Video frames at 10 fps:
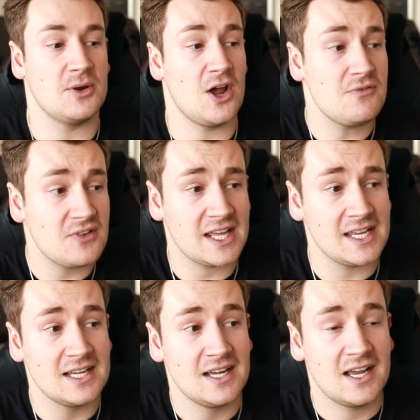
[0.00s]
and
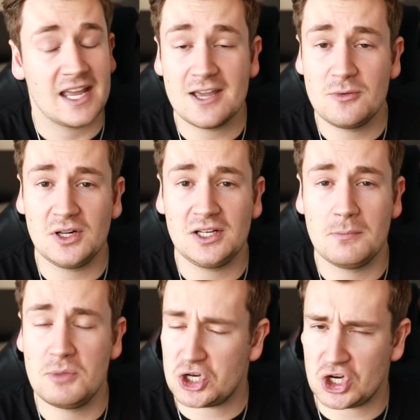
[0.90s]
hopefully he will
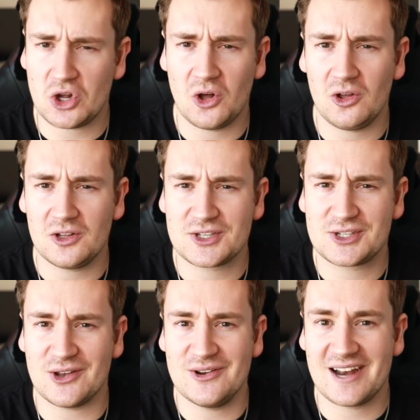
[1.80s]
mature
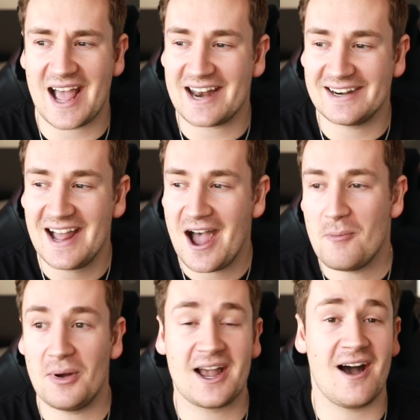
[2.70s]
soon and
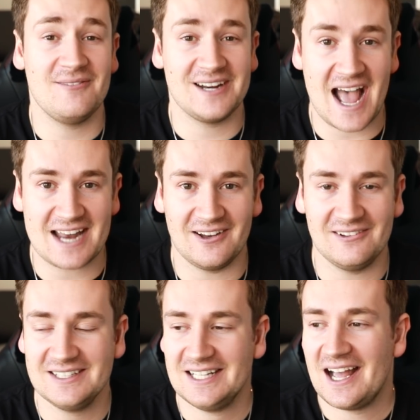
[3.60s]
become an adult.